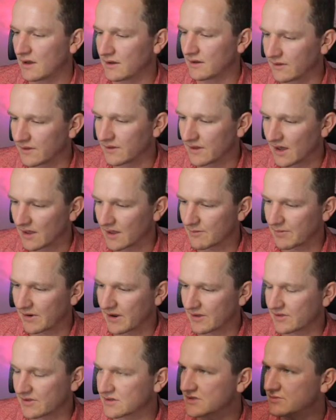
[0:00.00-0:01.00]
Then the other
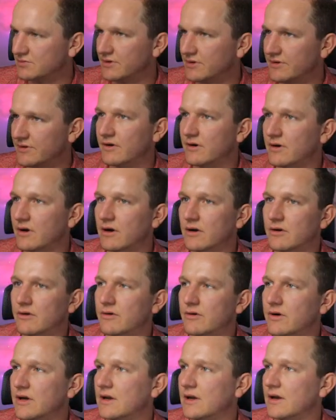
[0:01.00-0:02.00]
place I just wanted to go
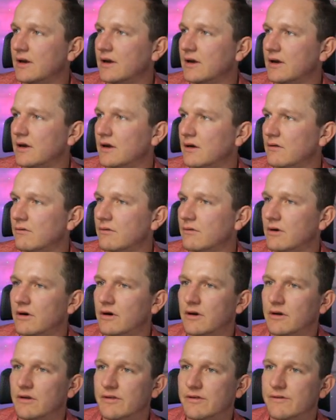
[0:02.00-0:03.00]
quickly
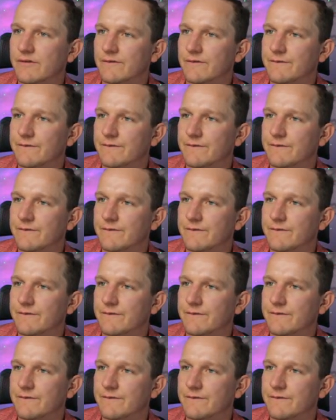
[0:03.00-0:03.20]
was